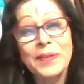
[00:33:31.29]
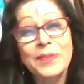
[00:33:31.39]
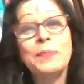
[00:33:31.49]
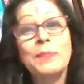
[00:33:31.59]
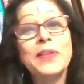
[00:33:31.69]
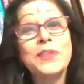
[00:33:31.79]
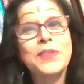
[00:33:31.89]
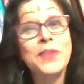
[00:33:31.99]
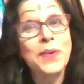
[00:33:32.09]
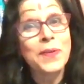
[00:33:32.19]
to bring
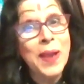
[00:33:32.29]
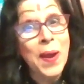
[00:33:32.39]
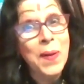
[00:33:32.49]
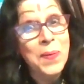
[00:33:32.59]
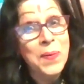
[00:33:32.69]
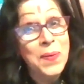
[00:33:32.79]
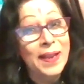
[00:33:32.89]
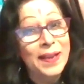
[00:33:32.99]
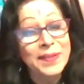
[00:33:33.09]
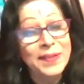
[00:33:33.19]
cheer in our own
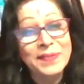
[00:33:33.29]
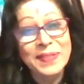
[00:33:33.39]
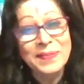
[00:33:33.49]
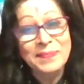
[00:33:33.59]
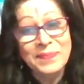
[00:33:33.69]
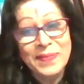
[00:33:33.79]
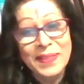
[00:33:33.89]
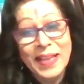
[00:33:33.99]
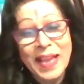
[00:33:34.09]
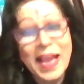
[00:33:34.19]
lives
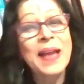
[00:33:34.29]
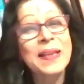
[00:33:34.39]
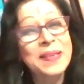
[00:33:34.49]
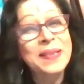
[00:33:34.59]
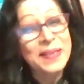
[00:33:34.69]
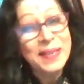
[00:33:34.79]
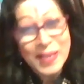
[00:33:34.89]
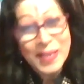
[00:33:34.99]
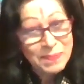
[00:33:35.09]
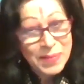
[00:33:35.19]
and
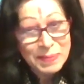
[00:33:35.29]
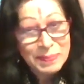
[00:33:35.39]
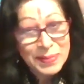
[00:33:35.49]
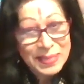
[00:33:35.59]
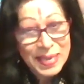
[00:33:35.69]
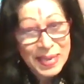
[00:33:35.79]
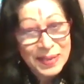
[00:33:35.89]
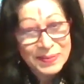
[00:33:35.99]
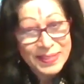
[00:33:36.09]
in people's lives.